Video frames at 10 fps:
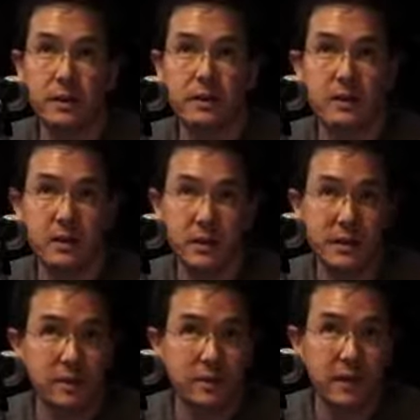
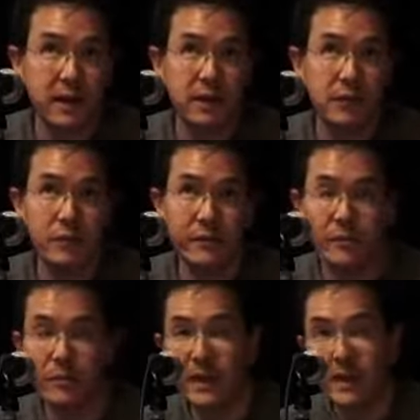exhibited artwork
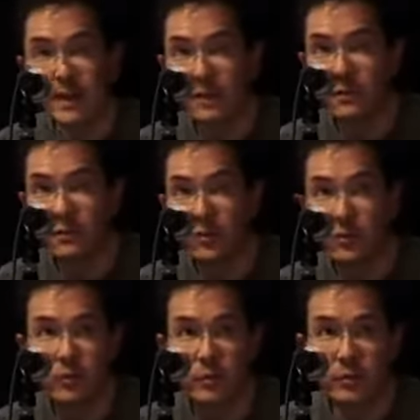from many
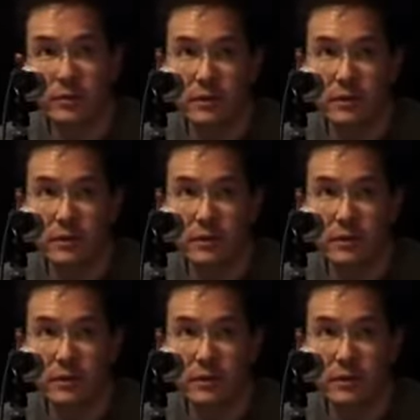children's books,